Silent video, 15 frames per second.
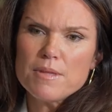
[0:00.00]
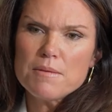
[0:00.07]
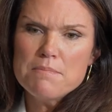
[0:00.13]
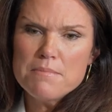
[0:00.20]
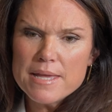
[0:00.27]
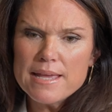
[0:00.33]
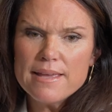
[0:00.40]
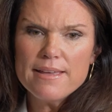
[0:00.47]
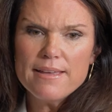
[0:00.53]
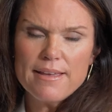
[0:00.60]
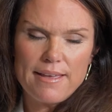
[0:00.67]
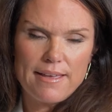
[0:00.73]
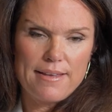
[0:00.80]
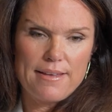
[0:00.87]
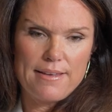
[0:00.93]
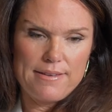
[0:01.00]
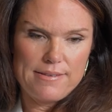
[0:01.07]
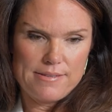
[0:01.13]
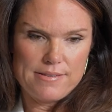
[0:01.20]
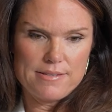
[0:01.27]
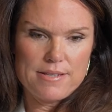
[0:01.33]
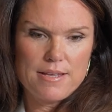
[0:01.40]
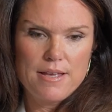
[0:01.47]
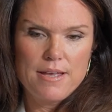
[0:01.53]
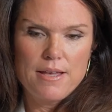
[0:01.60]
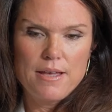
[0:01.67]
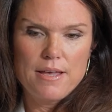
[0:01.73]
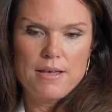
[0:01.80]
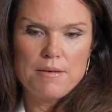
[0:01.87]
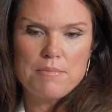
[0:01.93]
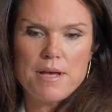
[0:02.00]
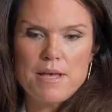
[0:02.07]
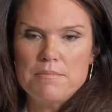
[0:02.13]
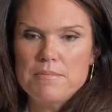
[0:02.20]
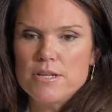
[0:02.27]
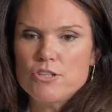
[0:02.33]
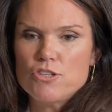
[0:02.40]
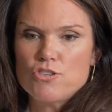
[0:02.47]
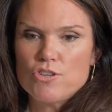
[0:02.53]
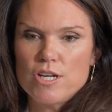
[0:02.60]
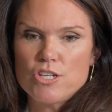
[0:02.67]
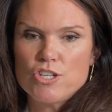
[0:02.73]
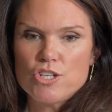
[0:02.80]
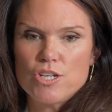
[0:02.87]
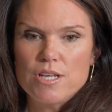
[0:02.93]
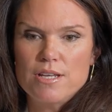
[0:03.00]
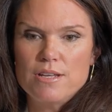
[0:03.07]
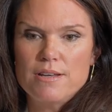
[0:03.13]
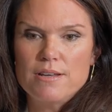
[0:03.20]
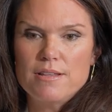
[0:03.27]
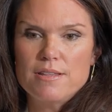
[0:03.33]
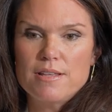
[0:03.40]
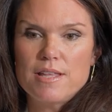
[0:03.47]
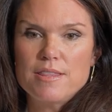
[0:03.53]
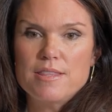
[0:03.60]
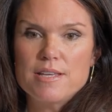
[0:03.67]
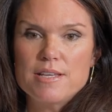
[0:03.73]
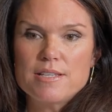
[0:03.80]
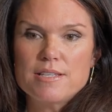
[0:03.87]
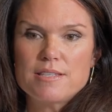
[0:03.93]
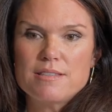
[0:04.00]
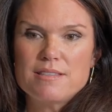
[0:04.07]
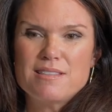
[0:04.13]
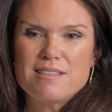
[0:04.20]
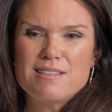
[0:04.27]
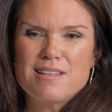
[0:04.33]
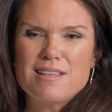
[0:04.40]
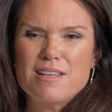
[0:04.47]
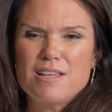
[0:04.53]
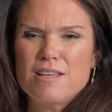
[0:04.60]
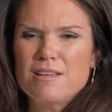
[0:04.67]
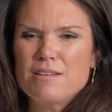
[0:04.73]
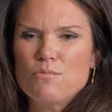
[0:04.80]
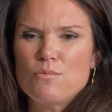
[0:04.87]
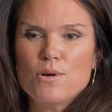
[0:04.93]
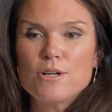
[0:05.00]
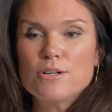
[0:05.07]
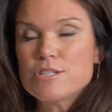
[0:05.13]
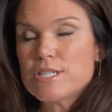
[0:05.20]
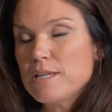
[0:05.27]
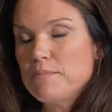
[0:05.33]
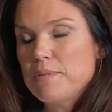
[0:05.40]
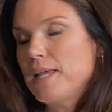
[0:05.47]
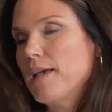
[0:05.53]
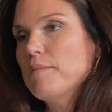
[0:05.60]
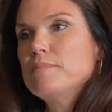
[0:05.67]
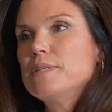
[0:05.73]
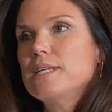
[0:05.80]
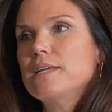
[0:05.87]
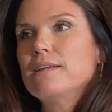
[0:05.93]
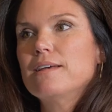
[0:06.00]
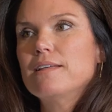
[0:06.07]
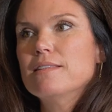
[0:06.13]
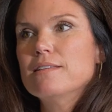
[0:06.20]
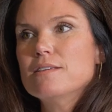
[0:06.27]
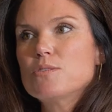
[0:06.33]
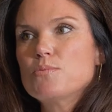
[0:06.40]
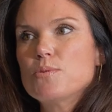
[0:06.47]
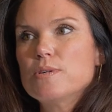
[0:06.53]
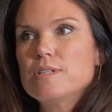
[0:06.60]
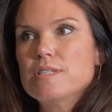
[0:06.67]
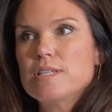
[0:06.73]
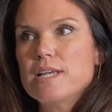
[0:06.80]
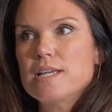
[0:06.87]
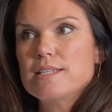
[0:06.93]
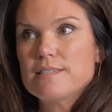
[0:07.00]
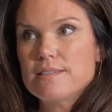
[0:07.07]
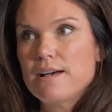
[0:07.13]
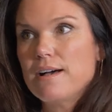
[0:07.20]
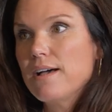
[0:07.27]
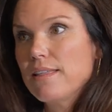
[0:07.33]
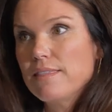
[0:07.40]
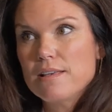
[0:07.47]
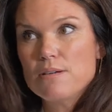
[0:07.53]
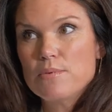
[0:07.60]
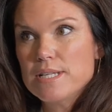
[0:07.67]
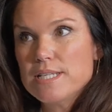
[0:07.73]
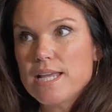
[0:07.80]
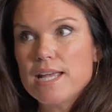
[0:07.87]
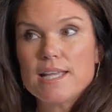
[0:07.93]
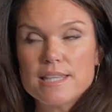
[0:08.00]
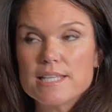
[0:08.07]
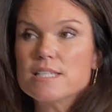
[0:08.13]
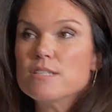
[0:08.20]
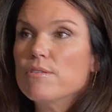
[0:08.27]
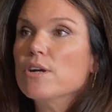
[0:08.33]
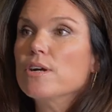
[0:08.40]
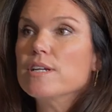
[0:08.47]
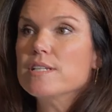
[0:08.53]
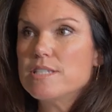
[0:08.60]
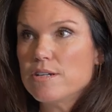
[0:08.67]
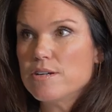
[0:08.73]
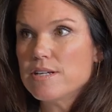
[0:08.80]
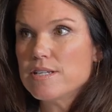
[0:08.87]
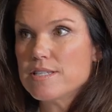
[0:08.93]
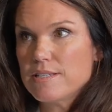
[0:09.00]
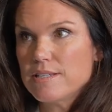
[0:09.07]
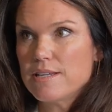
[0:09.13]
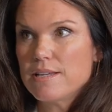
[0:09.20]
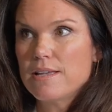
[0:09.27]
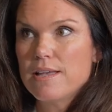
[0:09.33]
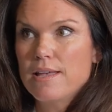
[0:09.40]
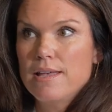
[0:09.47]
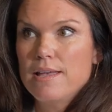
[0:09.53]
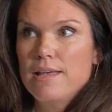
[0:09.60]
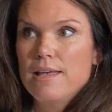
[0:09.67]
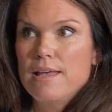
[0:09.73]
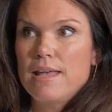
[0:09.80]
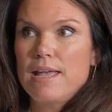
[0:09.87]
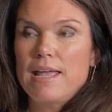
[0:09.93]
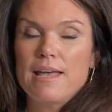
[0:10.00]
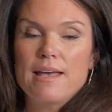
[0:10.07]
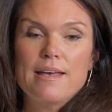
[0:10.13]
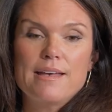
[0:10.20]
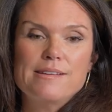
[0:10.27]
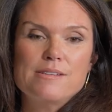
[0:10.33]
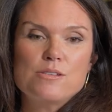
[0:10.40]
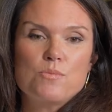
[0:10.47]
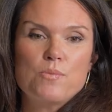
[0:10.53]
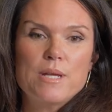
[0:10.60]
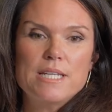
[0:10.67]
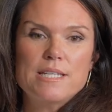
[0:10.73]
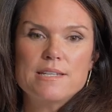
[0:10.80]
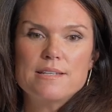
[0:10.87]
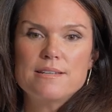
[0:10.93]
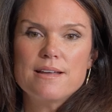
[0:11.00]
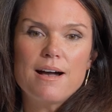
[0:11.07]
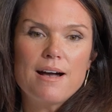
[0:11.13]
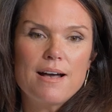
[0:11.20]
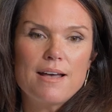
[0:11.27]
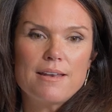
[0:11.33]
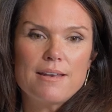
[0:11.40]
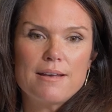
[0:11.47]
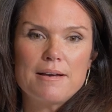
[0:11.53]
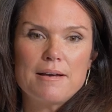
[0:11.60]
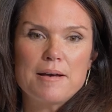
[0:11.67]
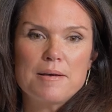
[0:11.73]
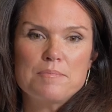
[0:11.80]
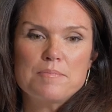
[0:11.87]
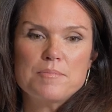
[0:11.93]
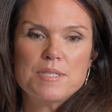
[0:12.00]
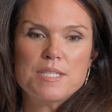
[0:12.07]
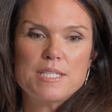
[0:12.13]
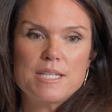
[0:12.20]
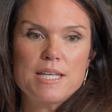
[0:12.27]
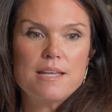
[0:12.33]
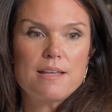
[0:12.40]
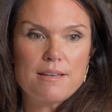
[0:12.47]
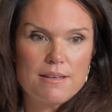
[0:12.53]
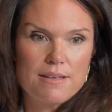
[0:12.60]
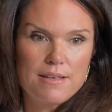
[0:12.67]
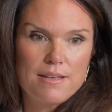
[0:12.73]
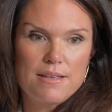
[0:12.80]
me and my administration that words can be empty, and this was a sign that we take this very seriously. And we did not seek